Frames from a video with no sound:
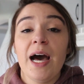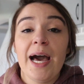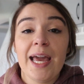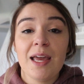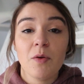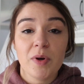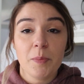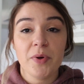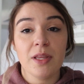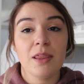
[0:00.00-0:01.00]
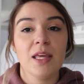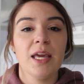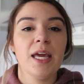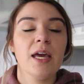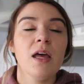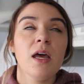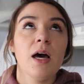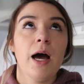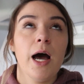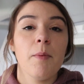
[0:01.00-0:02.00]
I will put the
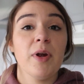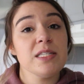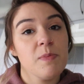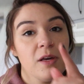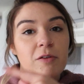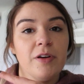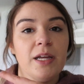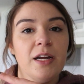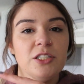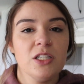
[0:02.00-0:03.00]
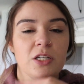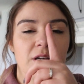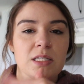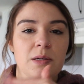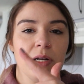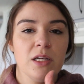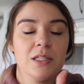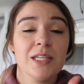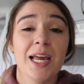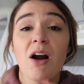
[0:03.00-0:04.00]
recipe over here just so you can see what it
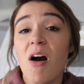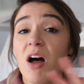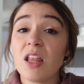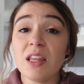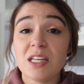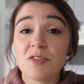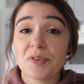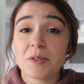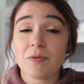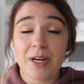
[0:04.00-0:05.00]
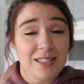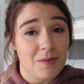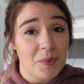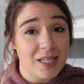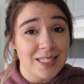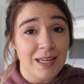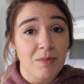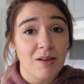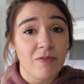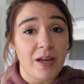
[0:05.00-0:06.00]
looks like. All of these recipes
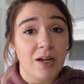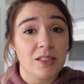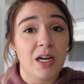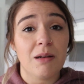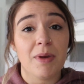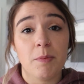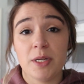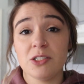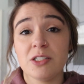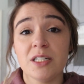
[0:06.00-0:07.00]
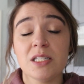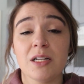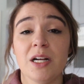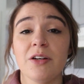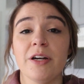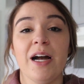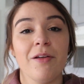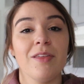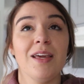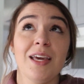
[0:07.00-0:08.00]
can be found on my Pinterest under
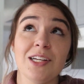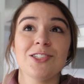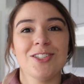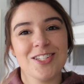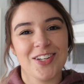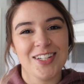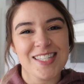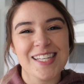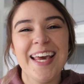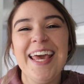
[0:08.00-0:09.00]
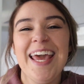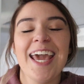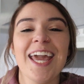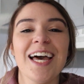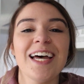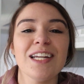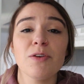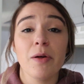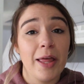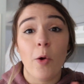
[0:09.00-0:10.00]
healthy-ish desserts
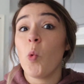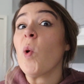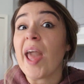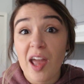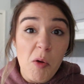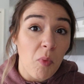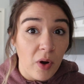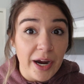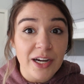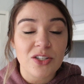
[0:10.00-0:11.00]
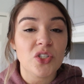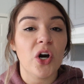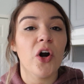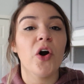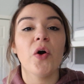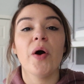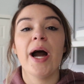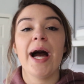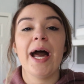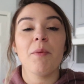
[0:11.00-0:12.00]
and like way more.
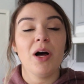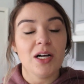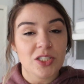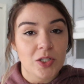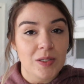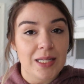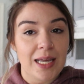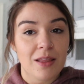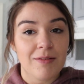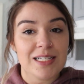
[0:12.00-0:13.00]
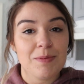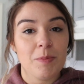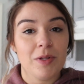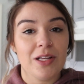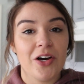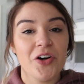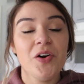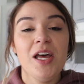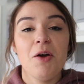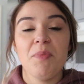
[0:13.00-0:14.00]
So I will also link the recipe
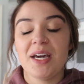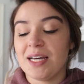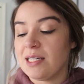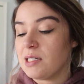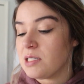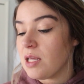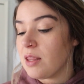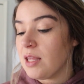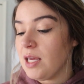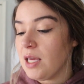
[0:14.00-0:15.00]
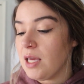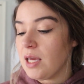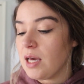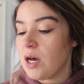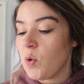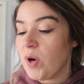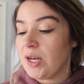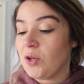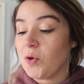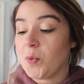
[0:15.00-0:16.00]
below because the
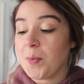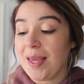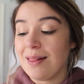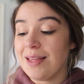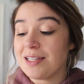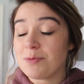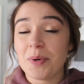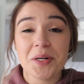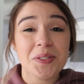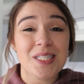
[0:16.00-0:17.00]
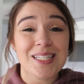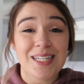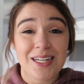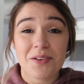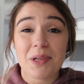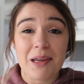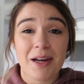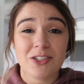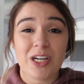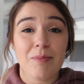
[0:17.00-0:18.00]
one who made this post did a really
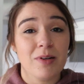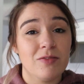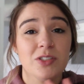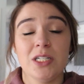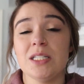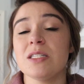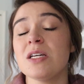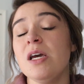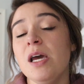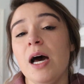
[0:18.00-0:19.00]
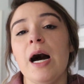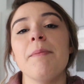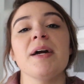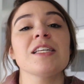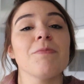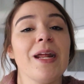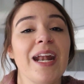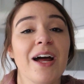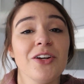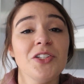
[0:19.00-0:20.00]
great job of just
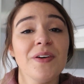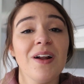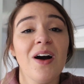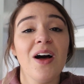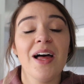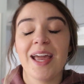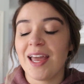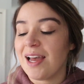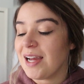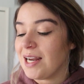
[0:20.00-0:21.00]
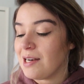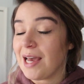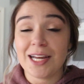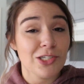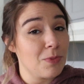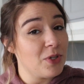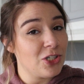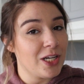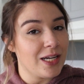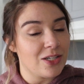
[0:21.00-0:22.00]
explaining how to do it all, and I just
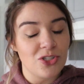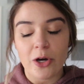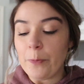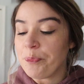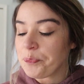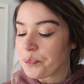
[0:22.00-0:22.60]
appreciate it. So